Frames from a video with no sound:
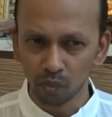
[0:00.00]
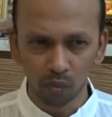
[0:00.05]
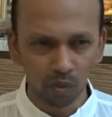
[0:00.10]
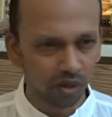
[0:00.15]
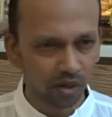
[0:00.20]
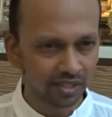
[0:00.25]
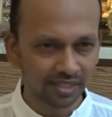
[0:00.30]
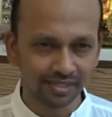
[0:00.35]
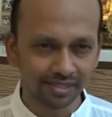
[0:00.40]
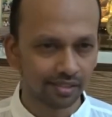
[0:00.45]

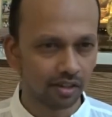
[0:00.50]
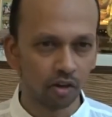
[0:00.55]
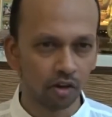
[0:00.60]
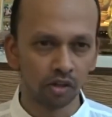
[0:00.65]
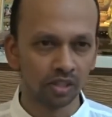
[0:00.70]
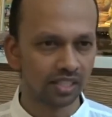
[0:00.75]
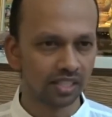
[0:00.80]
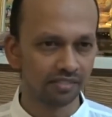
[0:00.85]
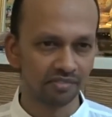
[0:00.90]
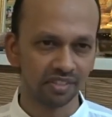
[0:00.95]
what's
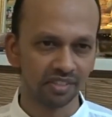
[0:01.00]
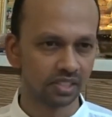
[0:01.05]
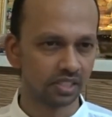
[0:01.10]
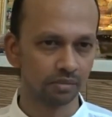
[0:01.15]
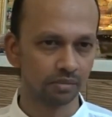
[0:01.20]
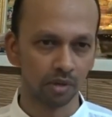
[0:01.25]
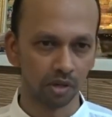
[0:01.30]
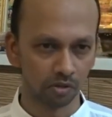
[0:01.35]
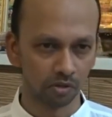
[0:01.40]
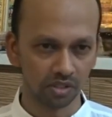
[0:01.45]
all this
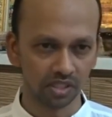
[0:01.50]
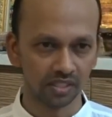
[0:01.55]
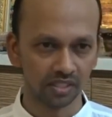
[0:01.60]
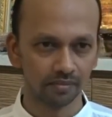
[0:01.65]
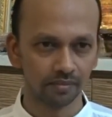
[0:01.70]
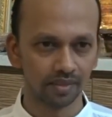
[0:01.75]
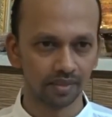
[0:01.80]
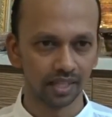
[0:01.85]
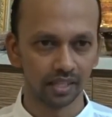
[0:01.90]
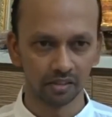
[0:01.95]
fuss about,
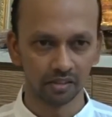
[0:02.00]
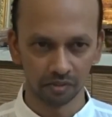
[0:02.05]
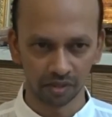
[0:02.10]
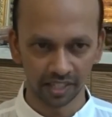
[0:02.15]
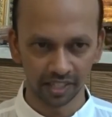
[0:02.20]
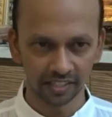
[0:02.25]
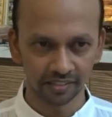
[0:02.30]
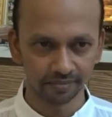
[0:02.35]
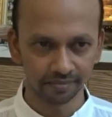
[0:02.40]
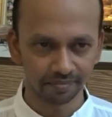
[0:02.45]

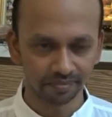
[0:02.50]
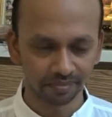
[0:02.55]
right?